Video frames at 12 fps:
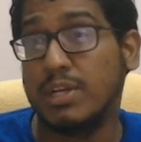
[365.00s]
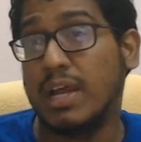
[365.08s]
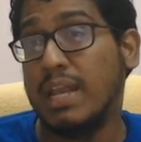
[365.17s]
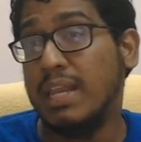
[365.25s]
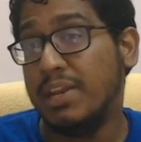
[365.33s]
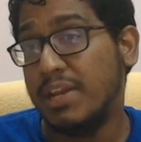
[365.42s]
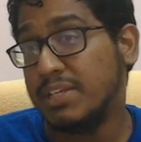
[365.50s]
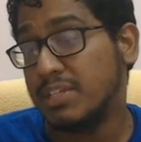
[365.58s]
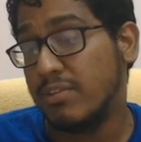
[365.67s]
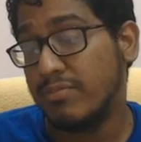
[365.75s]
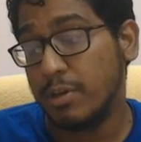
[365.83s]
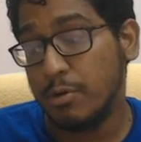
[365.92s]
Ali
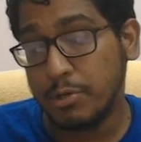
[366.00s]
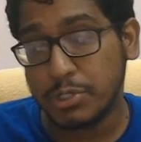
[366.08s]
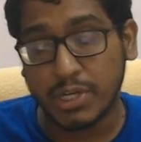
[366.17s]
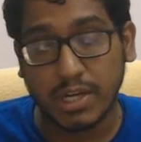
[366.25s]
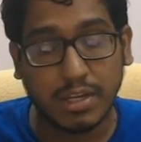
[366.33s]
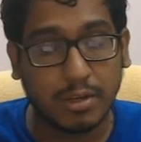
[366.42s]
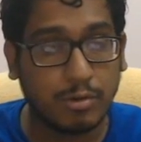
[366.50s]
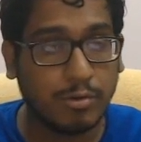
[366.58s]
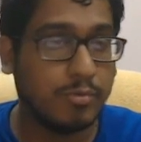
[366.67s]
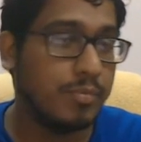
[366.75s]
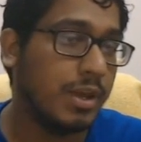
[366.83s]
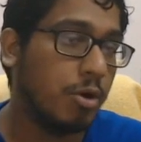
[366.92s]
Reza Firoja.
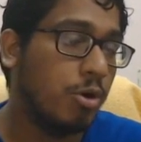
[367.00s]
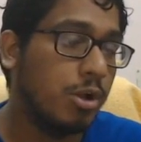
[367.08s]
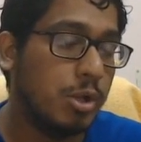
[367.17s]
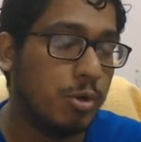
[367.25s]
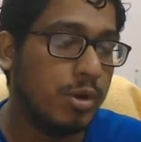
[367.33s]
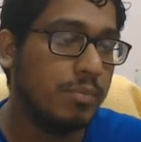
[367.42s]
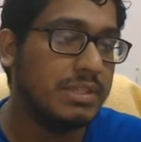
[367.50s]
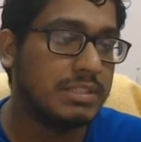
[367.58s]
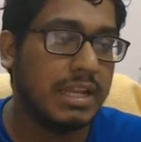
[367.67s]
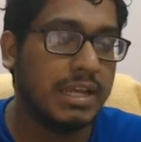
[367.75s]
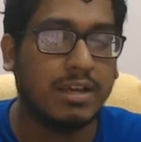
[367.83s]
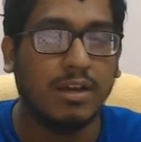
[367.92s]
You may all know him. He's
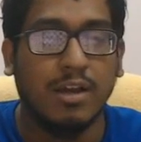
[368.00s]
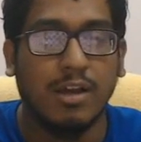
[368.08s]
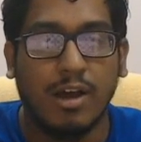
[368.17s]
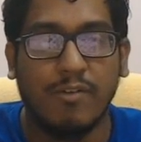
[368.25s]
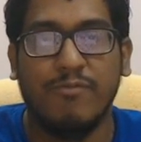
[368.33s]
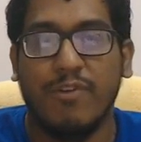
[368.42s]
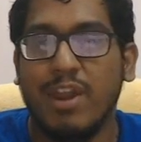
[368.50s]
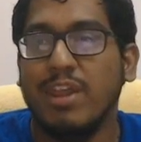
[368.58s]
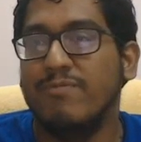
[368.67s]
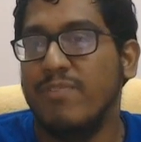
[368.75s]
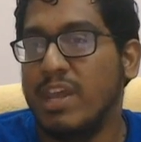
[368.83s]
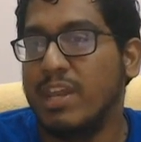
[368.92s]
like a
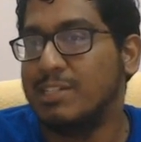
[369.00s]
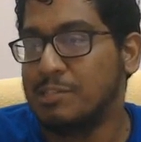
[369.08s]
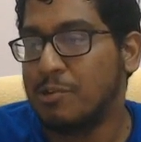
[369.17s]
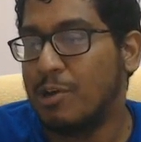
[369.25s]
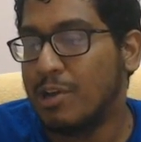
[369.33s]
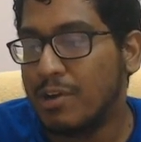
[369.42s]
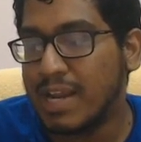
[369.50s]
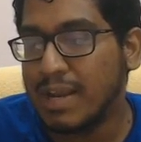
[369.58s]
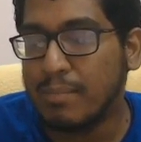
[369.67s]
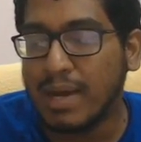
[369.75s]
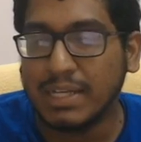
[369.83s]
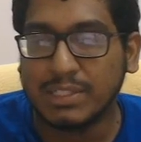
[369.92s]
very, very strong
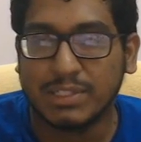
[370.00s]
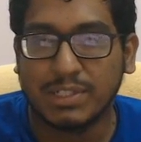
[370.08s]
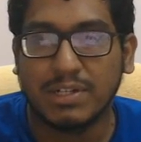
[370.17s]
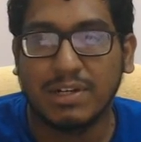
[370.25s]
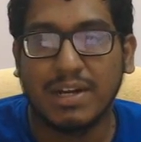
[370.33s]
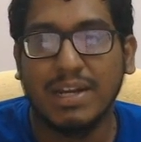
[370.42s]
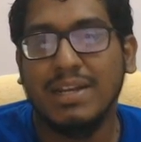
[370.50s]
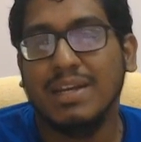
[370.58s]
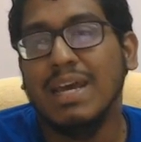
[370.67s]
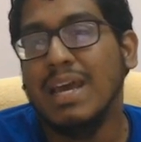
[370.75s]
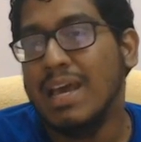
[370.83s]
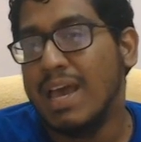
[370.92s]
grandmaster, right?
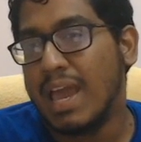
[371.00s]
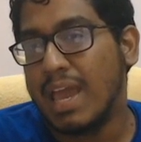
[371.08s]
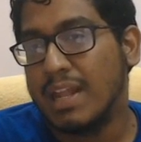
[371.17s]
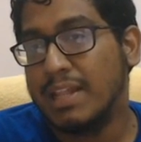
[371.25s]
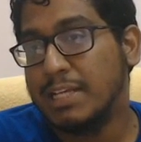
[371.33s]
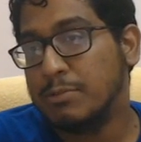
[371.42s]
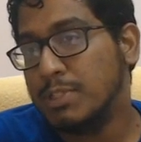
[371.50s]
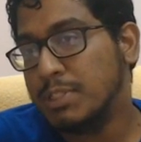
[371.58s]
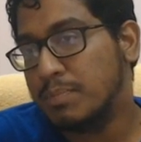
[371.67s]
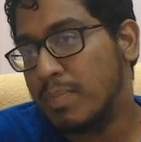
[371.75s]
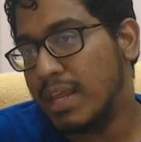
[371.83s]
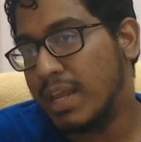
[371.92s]
And this was
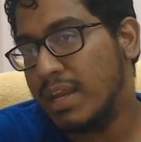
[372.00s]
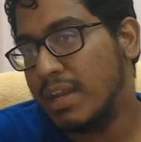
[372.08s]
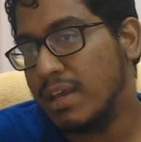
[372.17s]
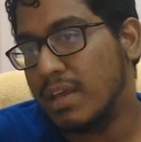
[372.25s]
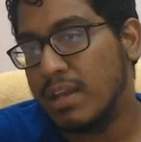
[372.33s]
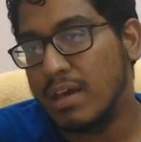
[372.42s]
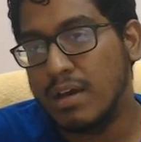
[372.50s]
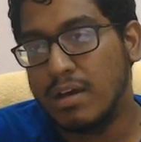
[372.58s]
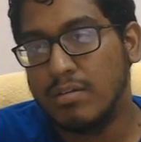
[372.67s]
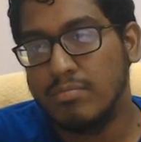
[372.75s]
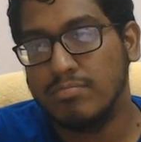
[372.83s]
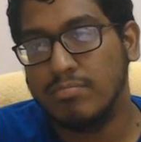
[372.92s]
played in
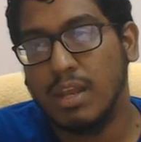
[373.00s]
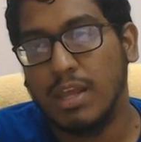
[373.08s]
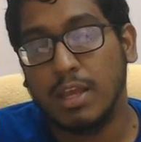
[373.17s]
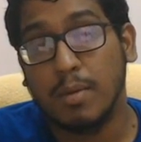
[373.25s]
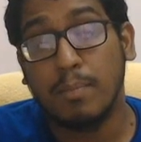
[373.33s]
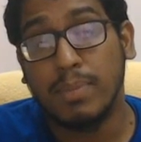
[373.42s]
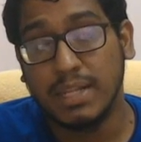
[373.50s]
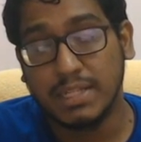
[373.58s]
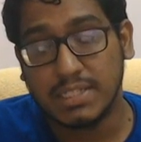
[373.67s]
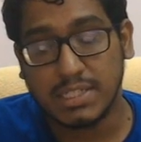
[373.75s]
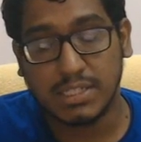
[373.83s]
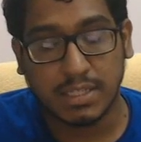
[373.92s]
a like a
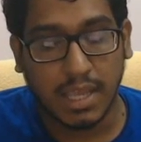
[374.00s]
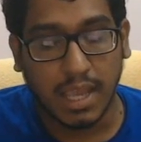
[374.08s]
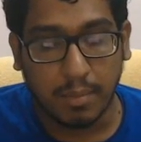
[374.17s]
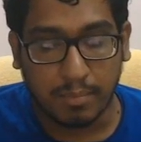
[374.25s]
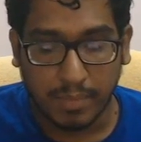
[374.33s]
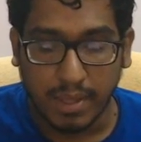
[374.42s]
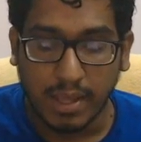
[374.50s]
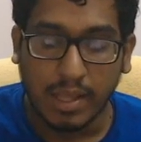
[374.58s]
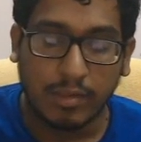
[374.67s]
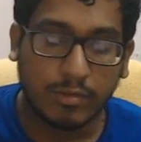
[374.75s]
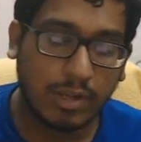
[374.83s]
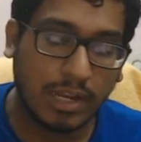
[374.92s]
blitz game.
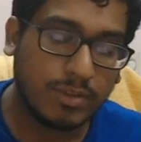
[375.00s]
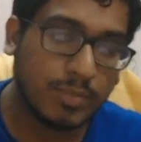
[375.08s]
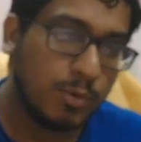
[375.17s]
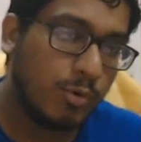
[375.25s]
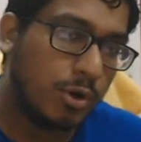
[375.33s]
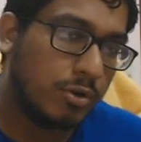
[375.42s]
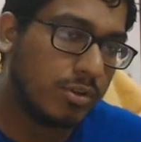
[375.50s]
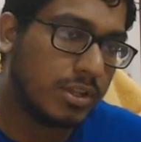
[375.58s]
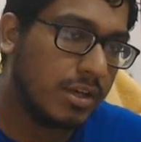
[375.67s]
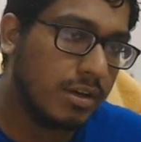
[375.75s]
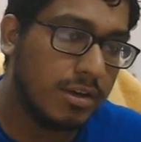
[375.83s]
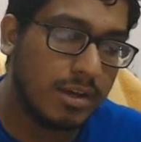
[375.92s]
So let's move on to
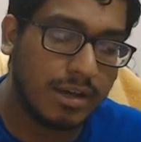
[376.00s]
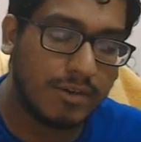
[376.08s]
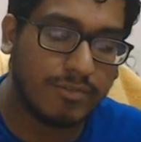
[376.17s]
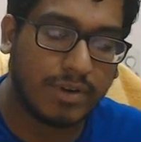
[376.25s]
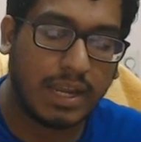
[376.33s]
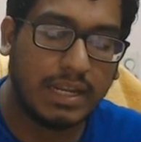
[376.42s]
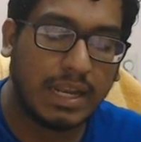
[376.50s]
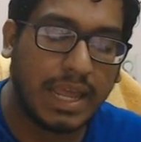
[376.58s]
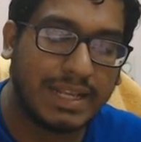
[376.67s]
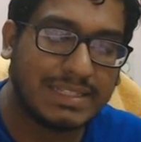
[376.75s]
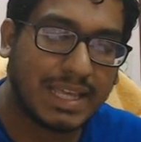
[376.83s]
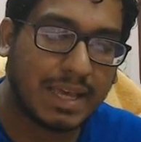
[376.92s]
the final
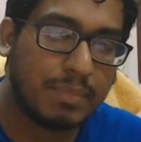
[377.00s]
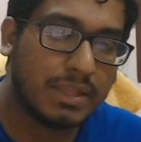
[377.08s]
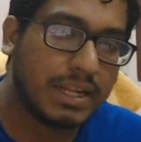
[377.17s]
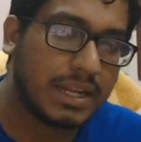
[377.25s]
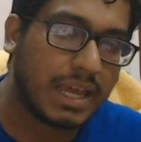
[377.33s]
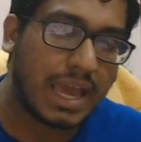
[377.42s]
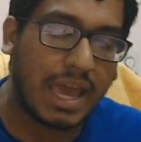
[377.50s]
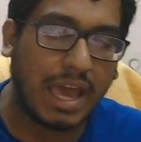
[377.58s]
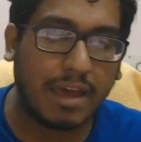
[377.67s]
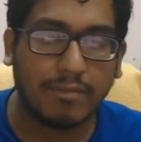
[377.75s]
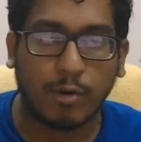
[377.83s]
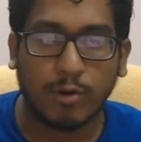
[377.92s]
example that I
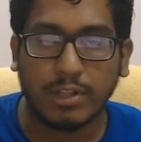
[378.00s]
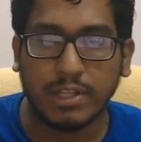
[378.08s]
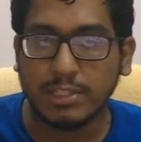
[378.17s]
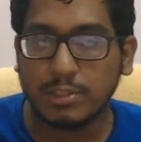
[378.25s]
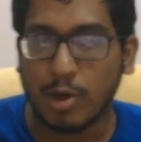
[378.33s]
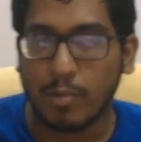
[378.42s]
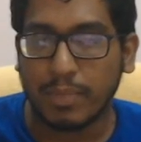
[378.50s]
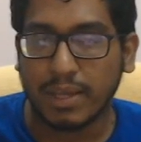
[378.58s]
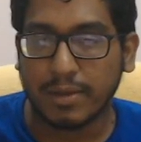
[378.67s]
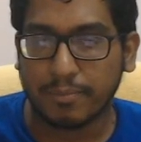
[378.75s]
have on this topic.